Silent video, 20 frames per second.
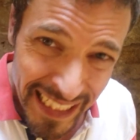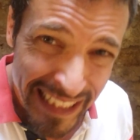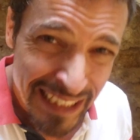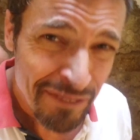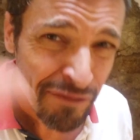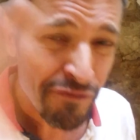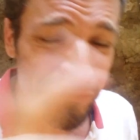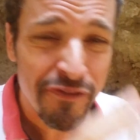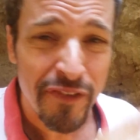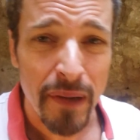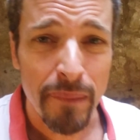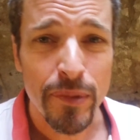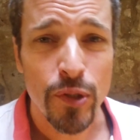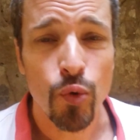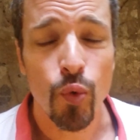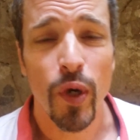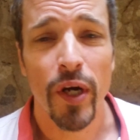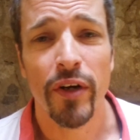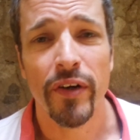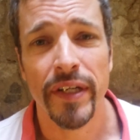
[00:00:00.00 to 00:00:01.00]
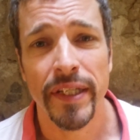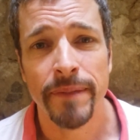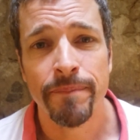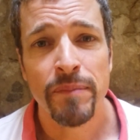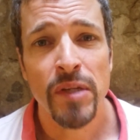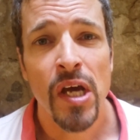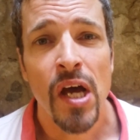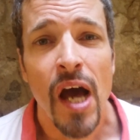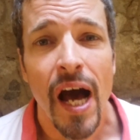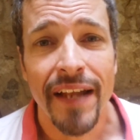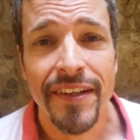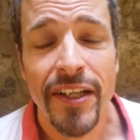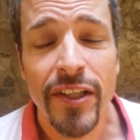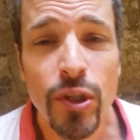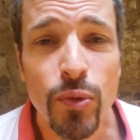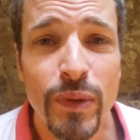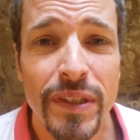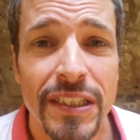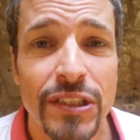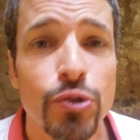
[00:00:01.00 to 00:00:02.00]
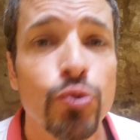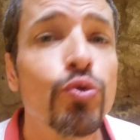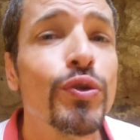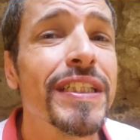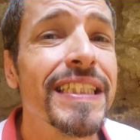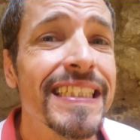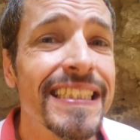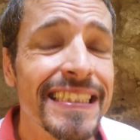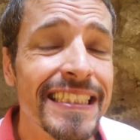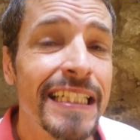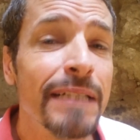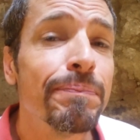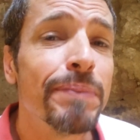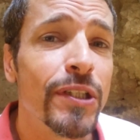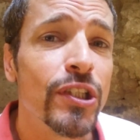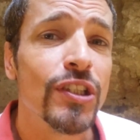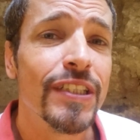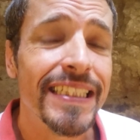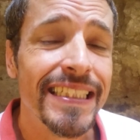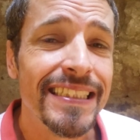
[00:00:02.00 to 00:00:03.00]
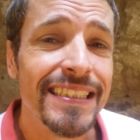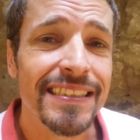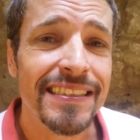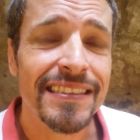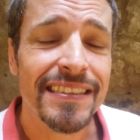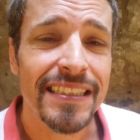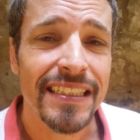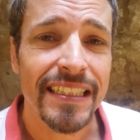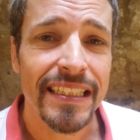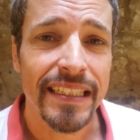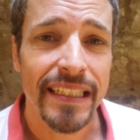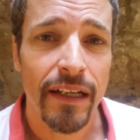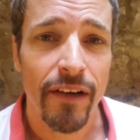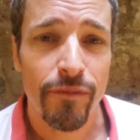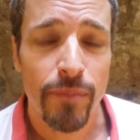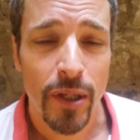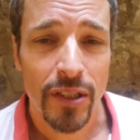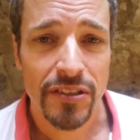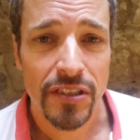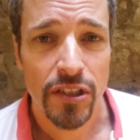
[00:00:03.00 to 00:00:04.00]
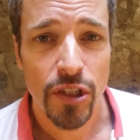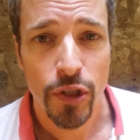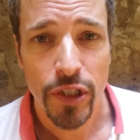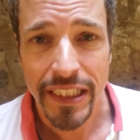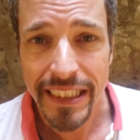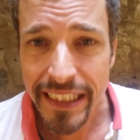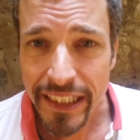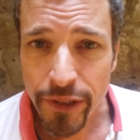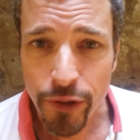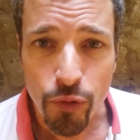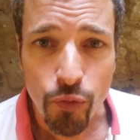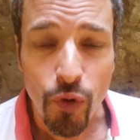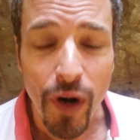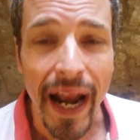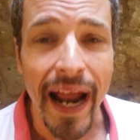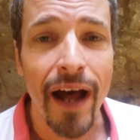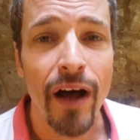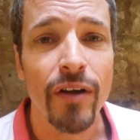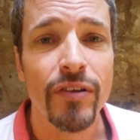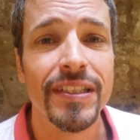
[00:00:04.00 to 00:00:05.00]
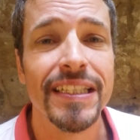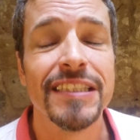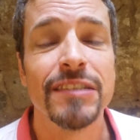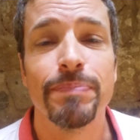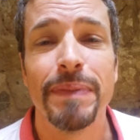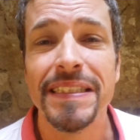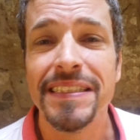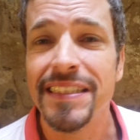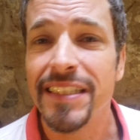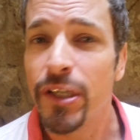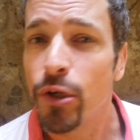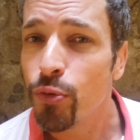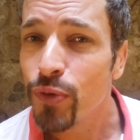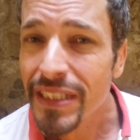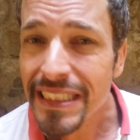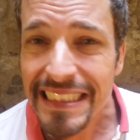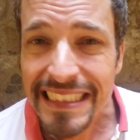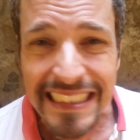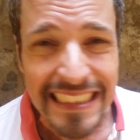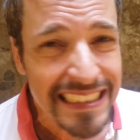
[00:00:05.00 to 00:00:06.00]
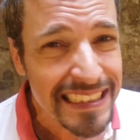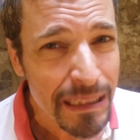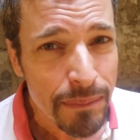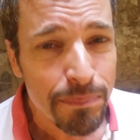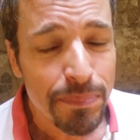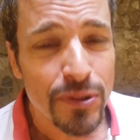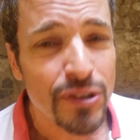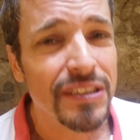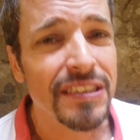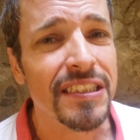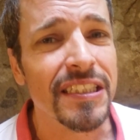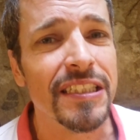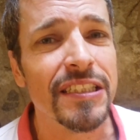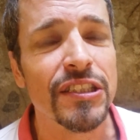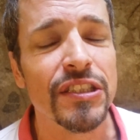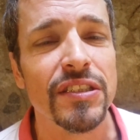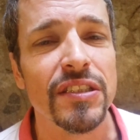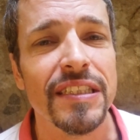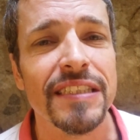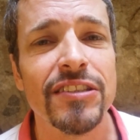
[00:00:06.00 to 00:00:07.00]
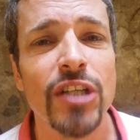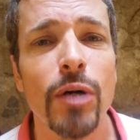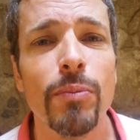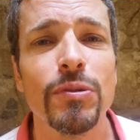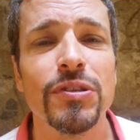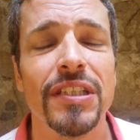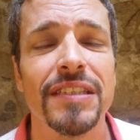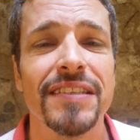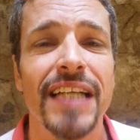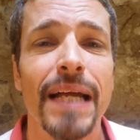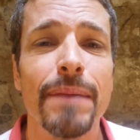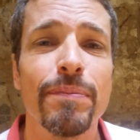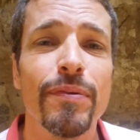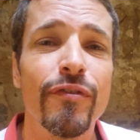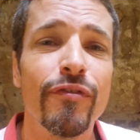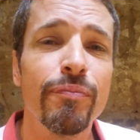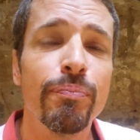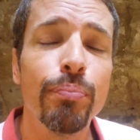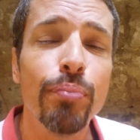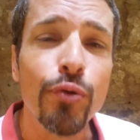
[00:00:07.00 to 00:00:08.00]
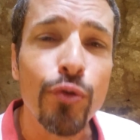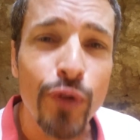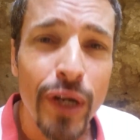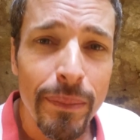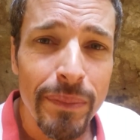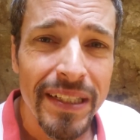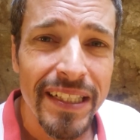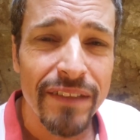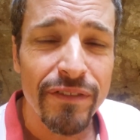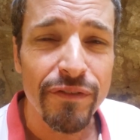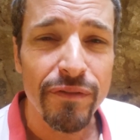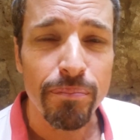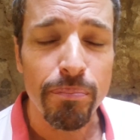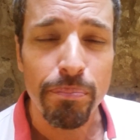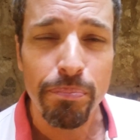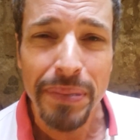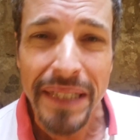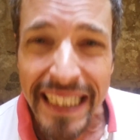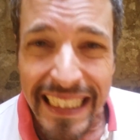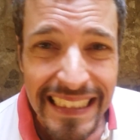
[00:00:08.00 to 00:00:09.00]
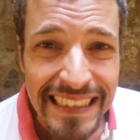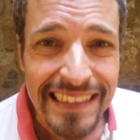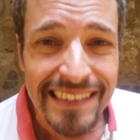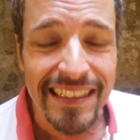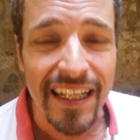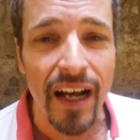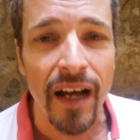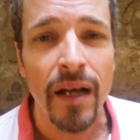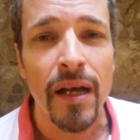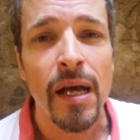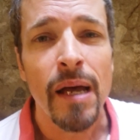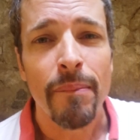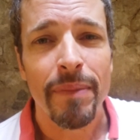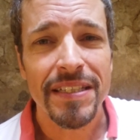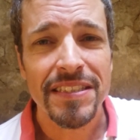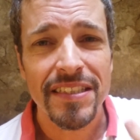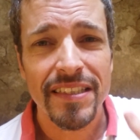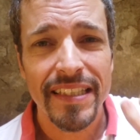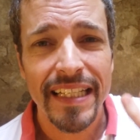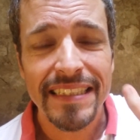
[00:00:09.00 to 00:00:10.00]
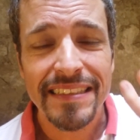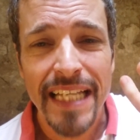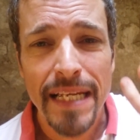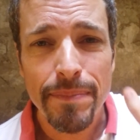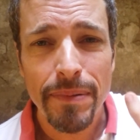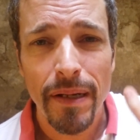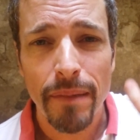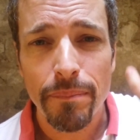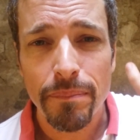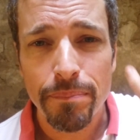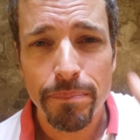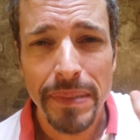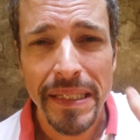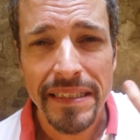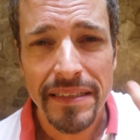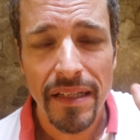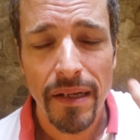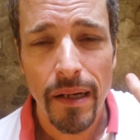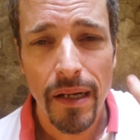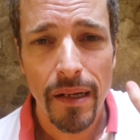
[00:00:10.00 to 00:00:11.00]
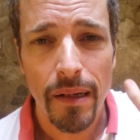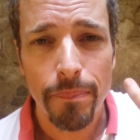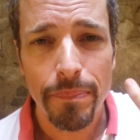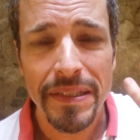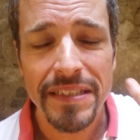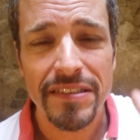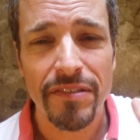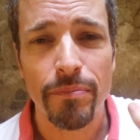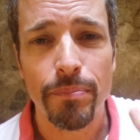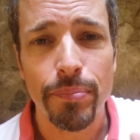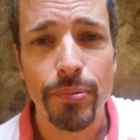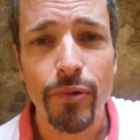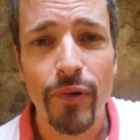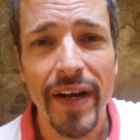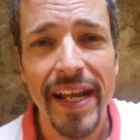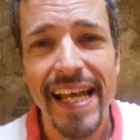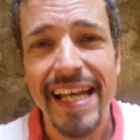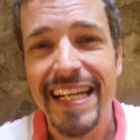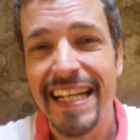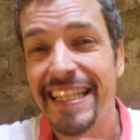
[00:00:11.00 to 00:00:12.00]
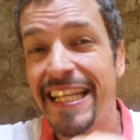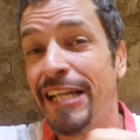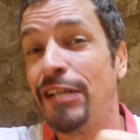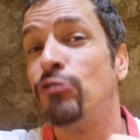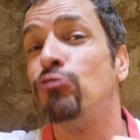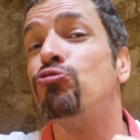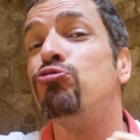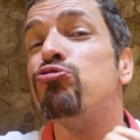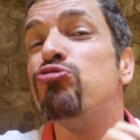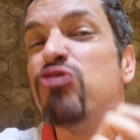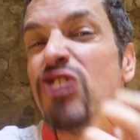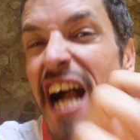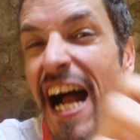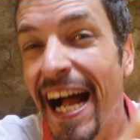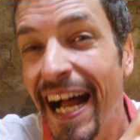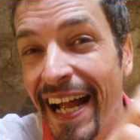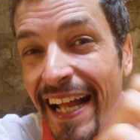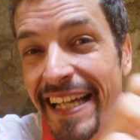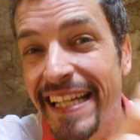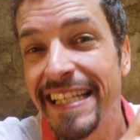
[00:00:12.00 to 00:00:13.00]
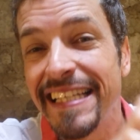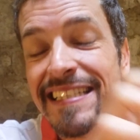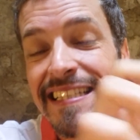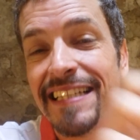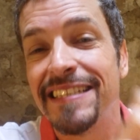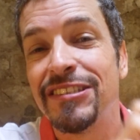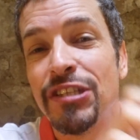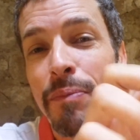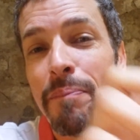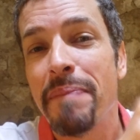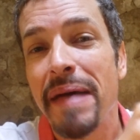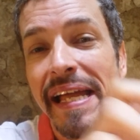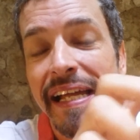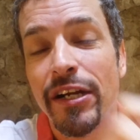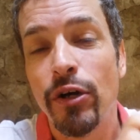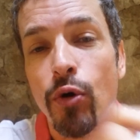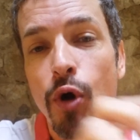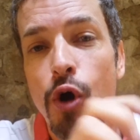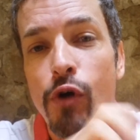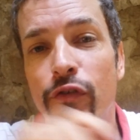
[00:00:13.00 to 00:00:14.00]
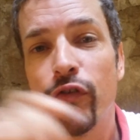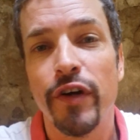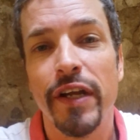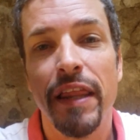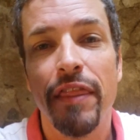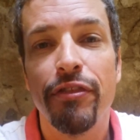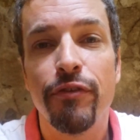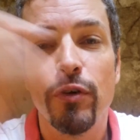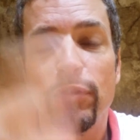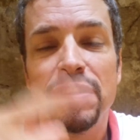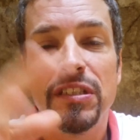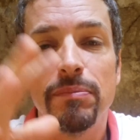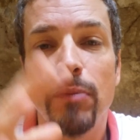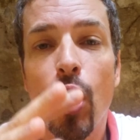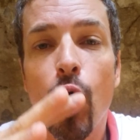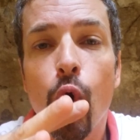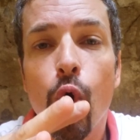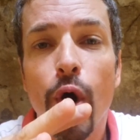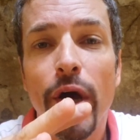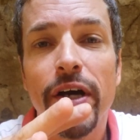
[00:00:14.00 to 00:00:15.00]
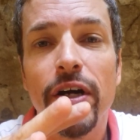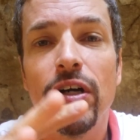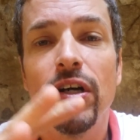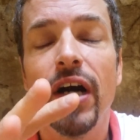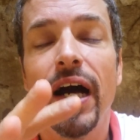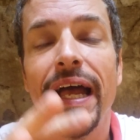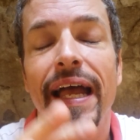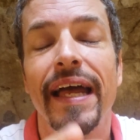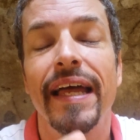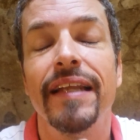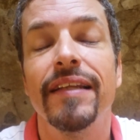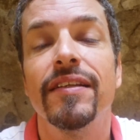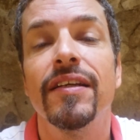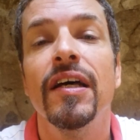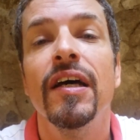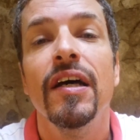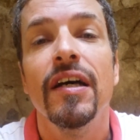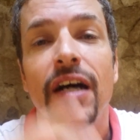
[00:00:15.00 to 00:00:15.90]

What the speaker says: in February. Another one that's really typical in the city of Barcelona year-round is basically a really simple dish. It's almost a type of primitive pizza. Basically, they take a piece of bread and they grind a tomato over it and throw some oil and